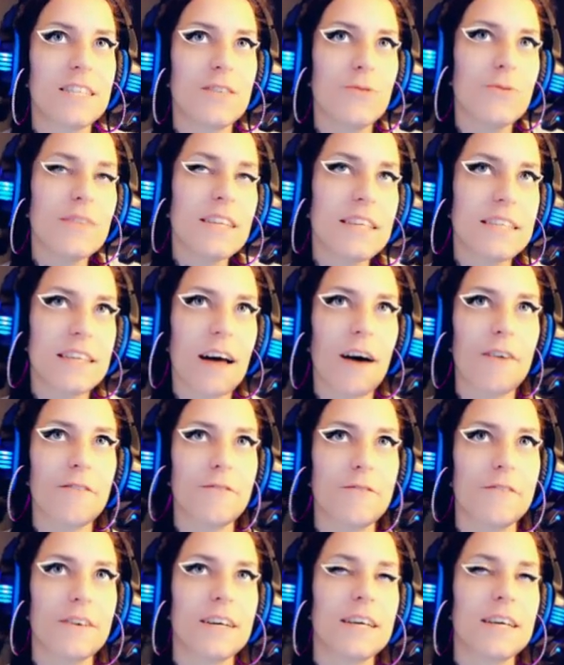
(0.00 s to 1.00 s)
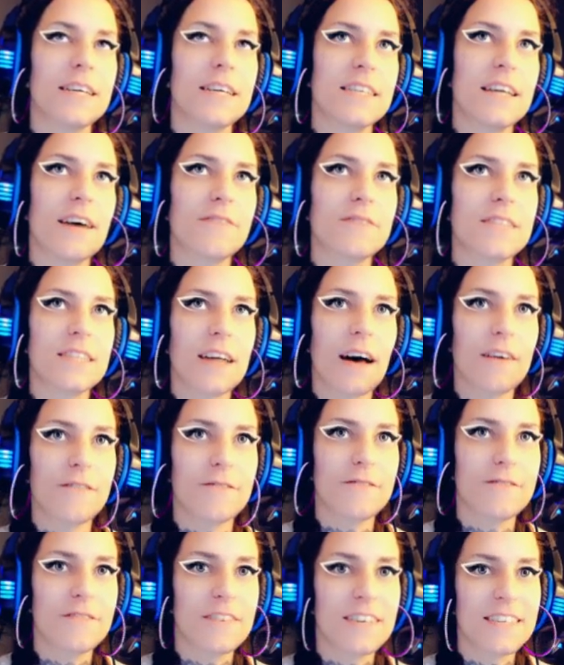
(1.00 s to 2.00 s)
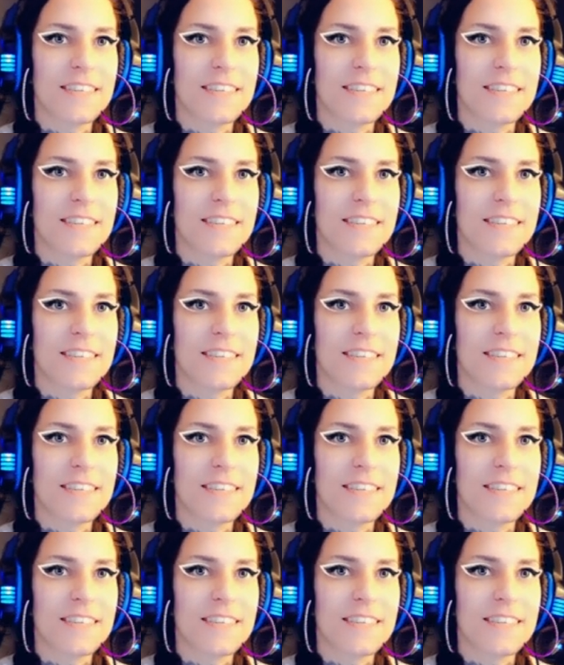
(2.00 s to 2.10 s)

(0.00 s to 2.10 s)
Do the tough stuff.